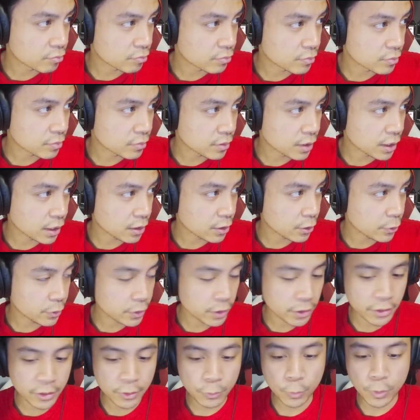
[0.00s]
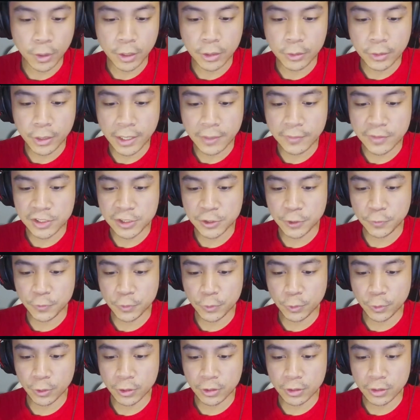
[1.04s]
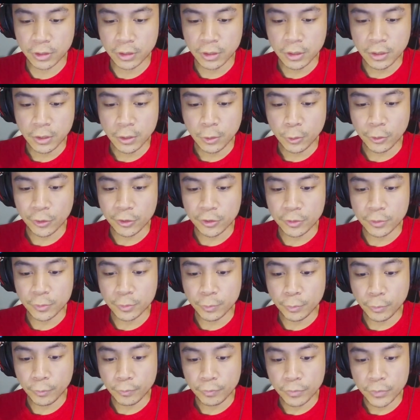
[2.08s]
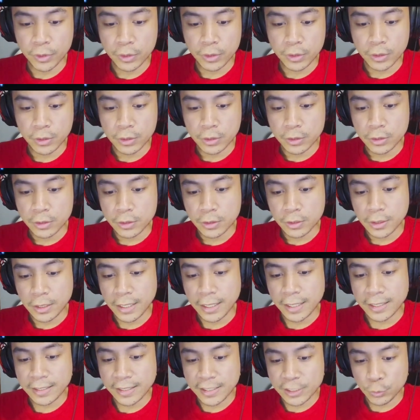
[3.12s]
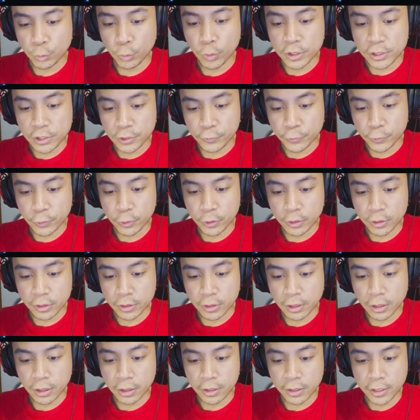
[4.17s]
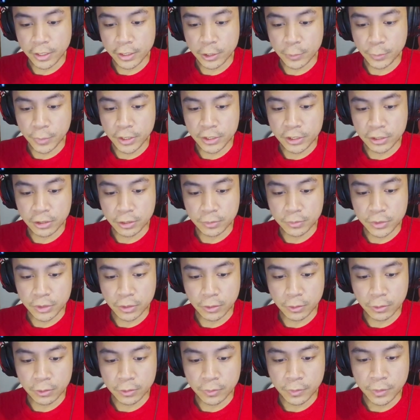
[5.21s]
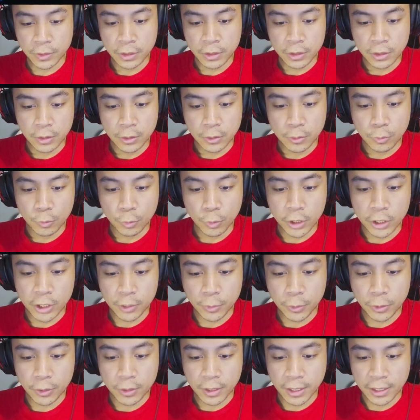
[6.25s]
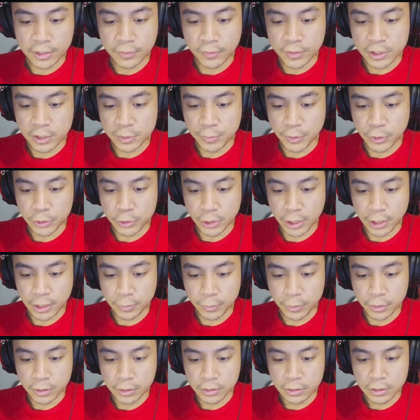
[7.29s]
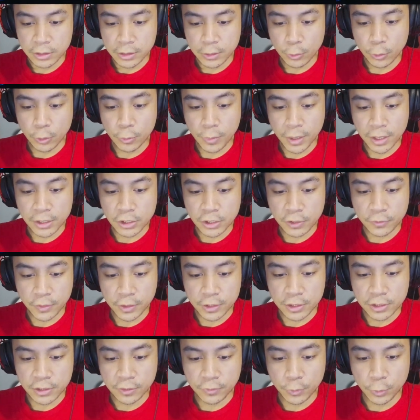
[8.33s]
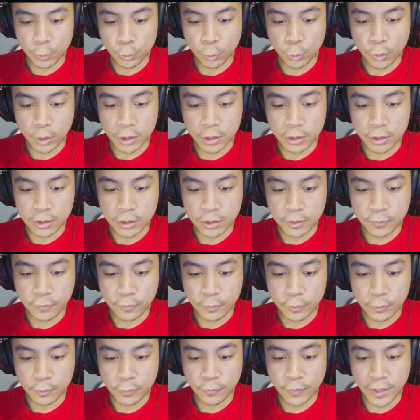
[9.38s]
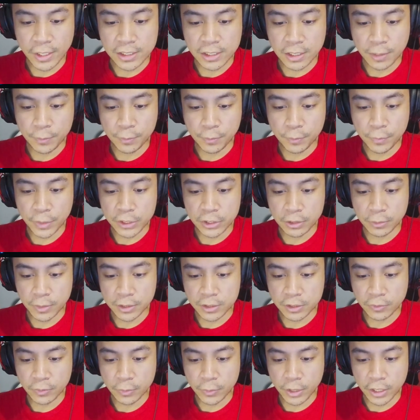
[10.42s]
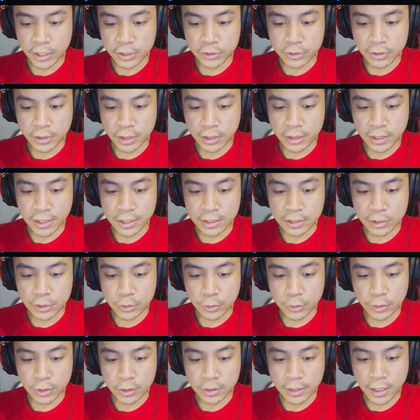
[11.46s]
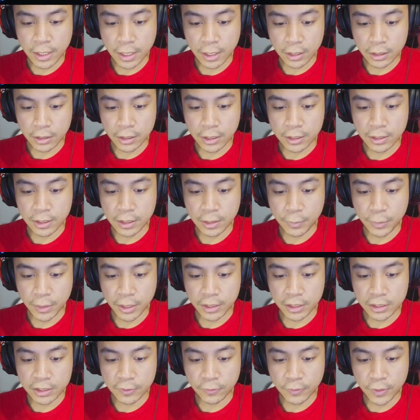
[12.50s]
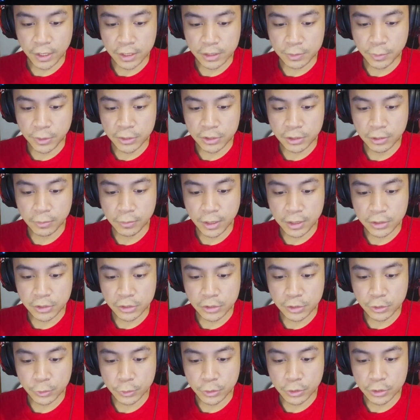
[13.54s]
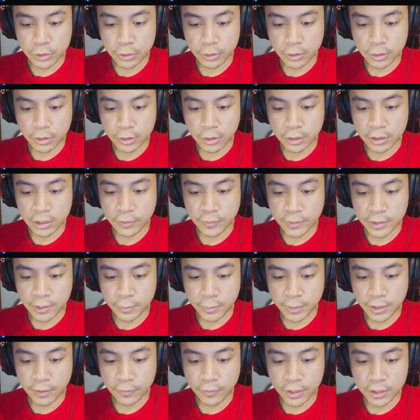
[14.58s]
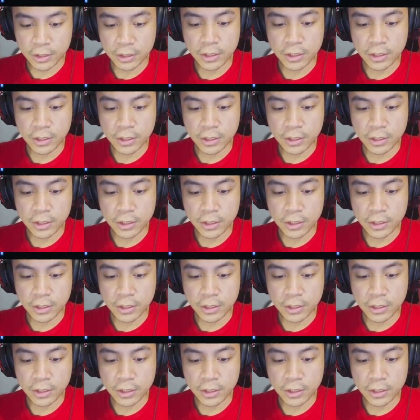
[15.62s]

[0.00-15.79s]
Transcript: A lot going on here. While you have a Sulfur Card, or at least one Sulfur card in your Pendulum zone, while your opponent activates a spell trap or monster effect, shuffle 1 face-up Pendulum monster from your extra deck into the deck, and then apply these effects. Pendulum monsters you control are unaffected by the effect.